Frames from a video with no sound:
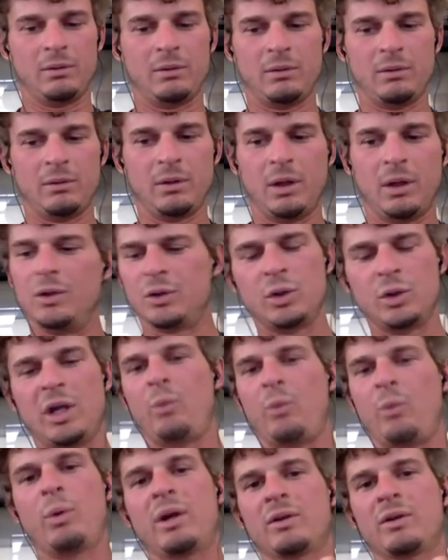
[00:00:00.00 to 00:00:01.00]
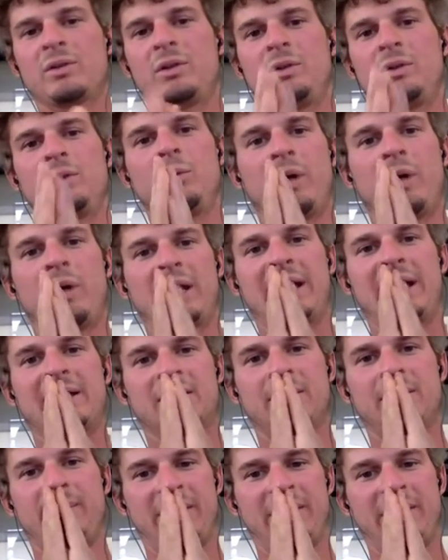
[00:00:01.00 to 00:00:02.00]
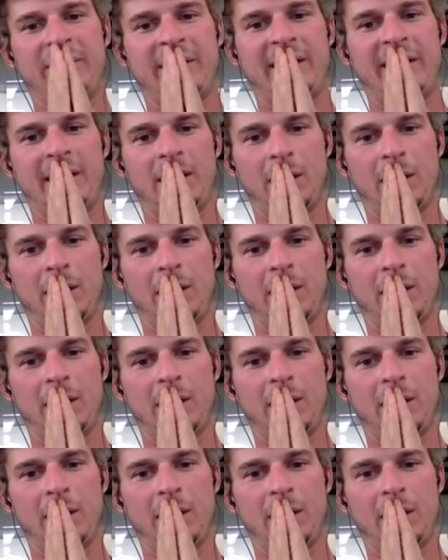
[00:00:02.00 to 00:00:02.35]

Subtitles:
What else did you want to ask about that?